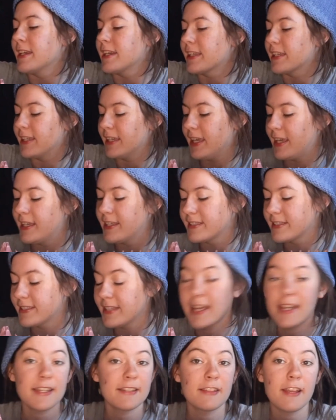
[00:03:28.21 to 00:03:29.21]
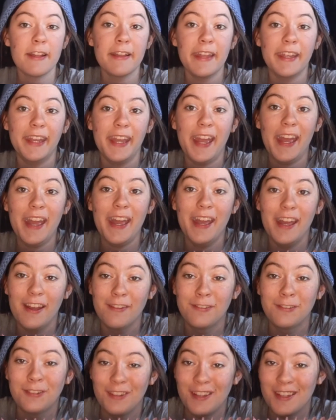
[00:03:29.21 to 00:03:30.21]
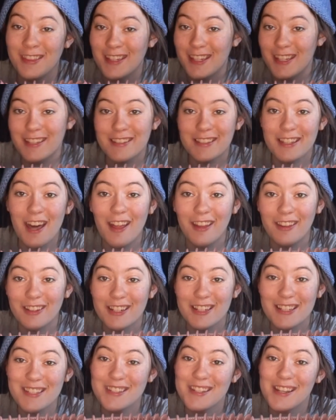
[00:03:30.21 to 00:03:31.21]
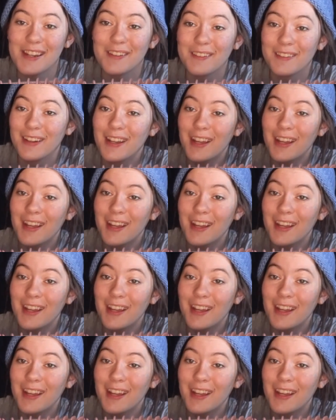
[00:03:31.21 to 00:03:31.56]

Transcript: because that is all I have in this color, so.